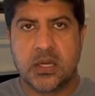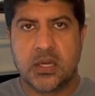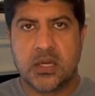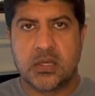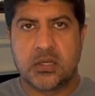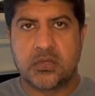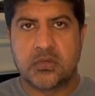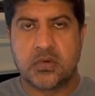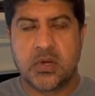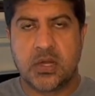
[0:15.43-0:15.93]

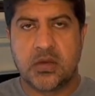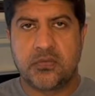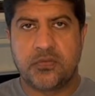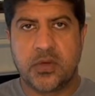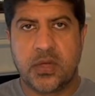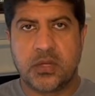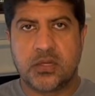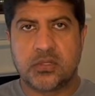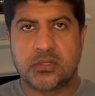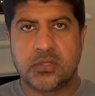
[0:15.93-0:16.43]
trying to
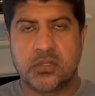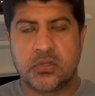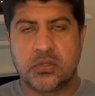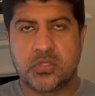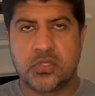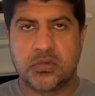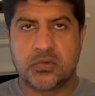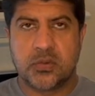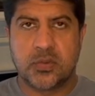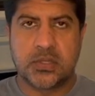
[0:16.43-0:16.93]
find a
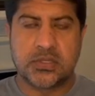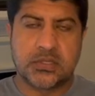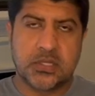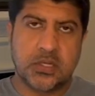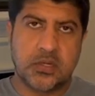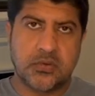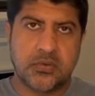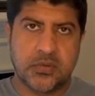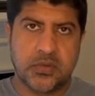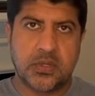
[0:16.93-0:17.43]
solution for
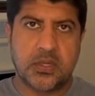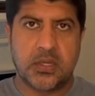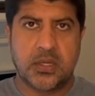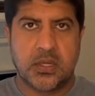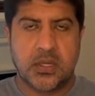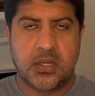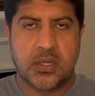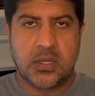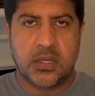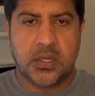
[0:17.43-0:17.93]
myself.
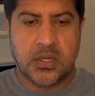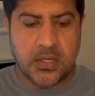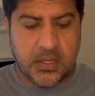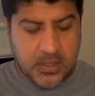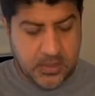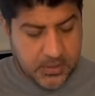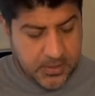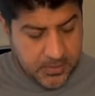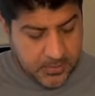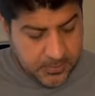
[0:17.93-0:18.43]

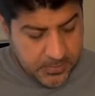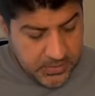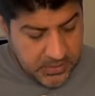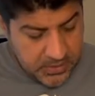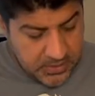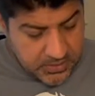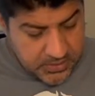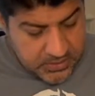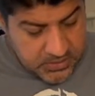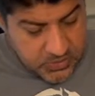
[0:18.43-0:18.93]

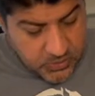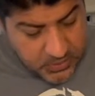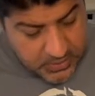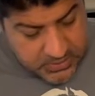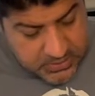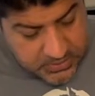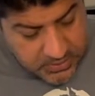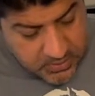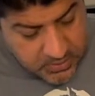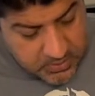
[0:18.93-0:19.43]
And this is what I
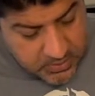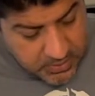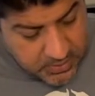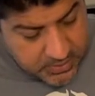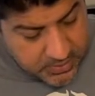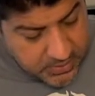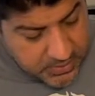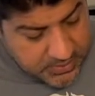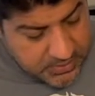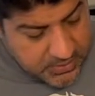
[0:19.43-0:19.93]
settled on.
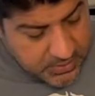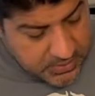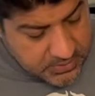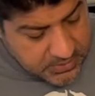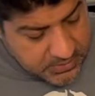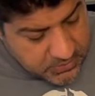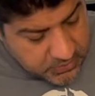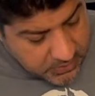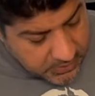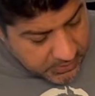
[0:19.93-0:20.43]
I
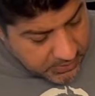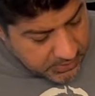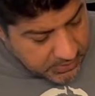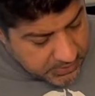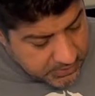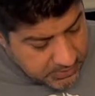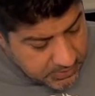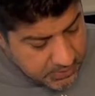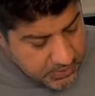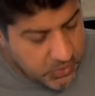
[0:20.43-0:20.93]
did try
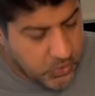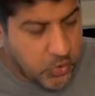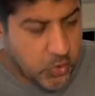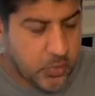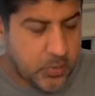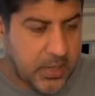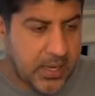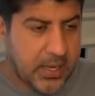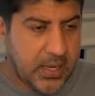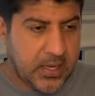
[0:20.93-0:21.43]
the Go
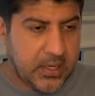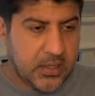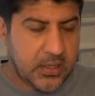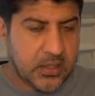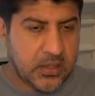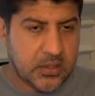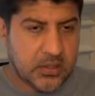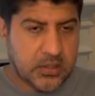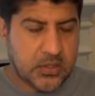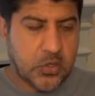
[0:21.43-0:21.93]
bag,
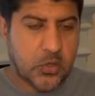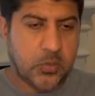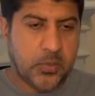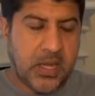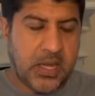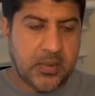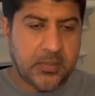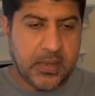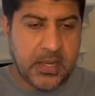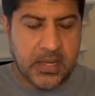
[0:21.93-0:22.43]
the Go
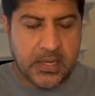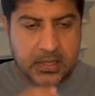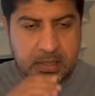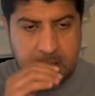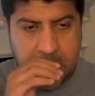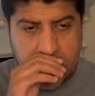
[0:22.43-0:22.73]
backpack.